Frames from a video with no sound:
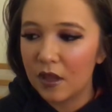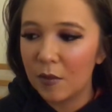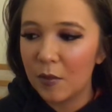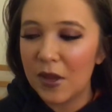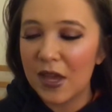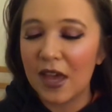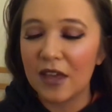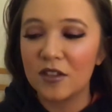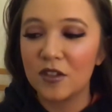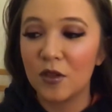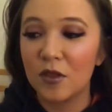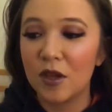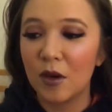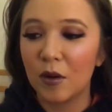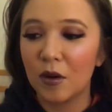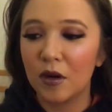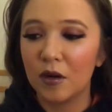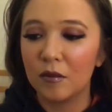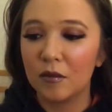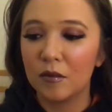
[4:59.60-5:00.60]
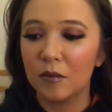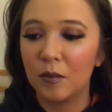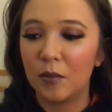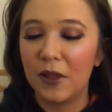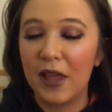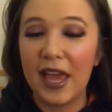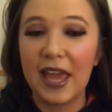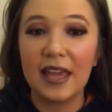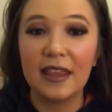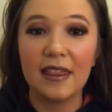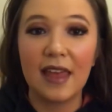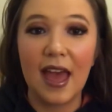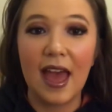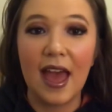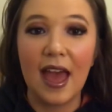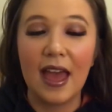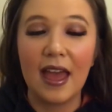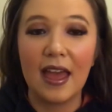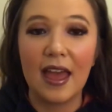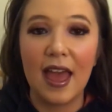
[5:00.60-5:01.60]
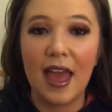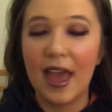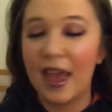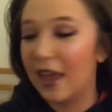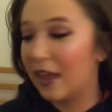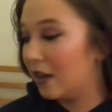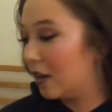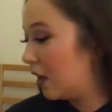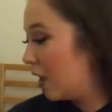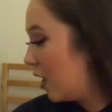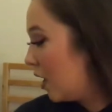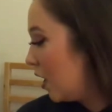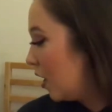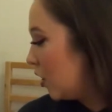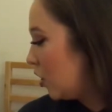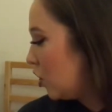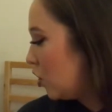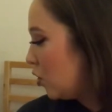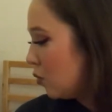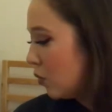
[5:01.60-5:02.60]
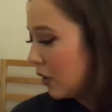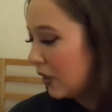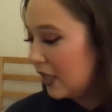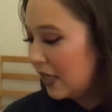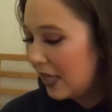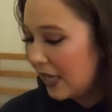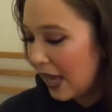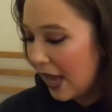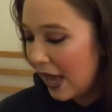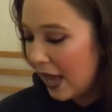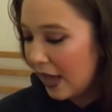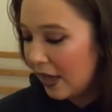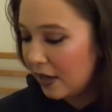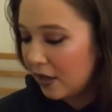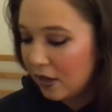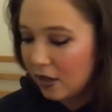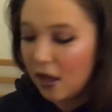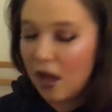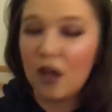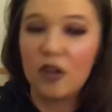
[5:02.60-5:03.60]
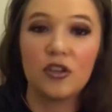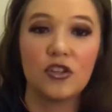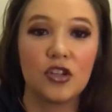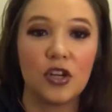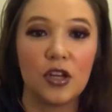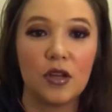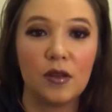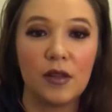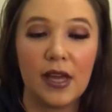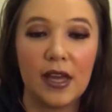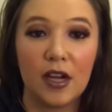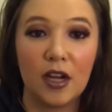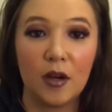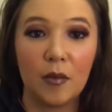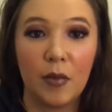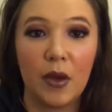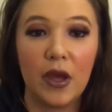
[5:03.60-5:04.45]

But yeah, so they were playing that, and you would get, I'll show you later,